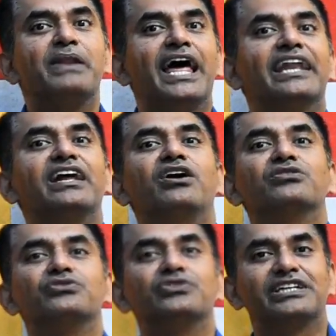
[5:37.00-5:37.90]
plan
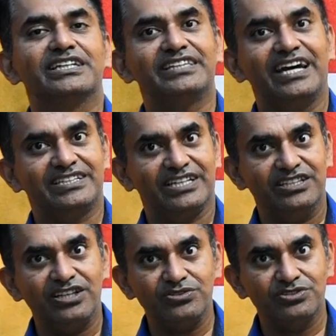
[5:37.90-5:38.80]
how do we get that
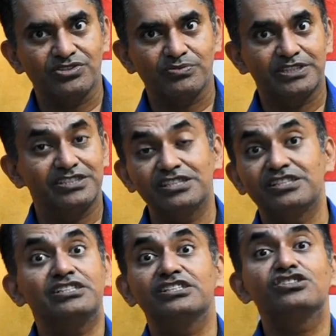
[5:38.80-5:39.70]
10,000
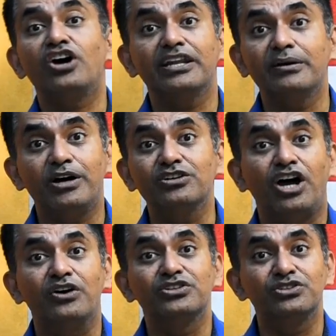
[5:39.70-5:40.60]
rupees. It is not about
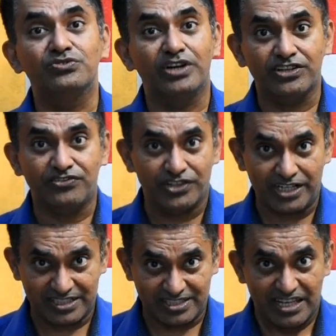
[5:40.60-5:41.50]
how do you work for
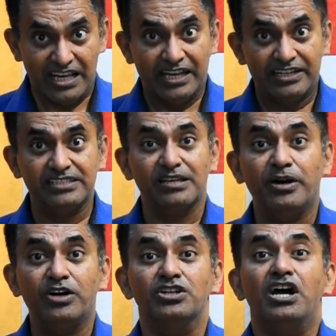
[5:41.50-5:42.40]
us. It is
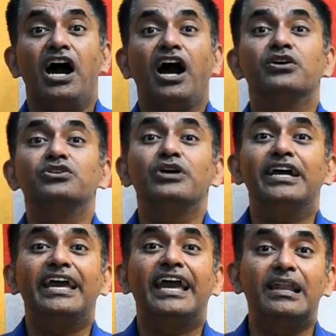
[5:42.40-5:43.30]
about how do
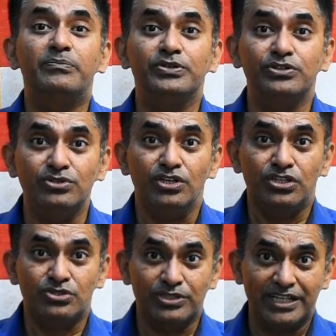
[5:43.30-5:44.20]
I help you
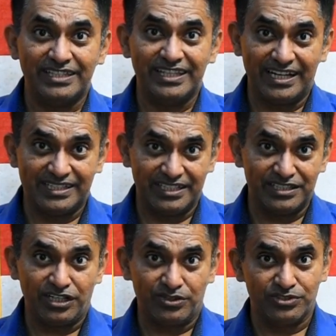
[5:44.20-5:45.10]
to get that
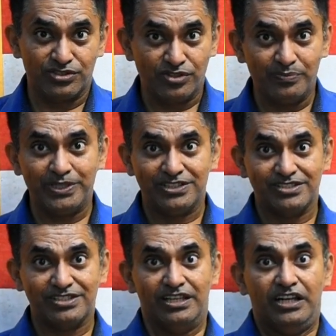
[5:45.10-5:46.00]
10,000
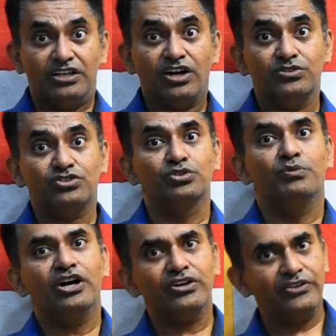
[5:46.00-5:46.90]
rupees. Now
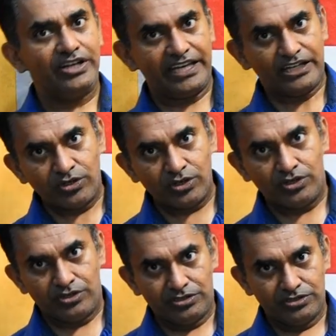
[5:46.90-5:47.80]
tomorrow when I
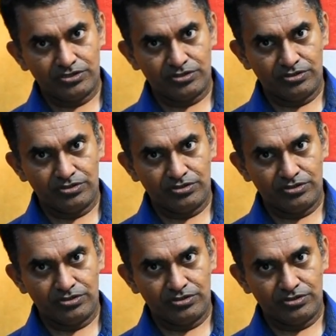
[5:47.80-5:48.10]
go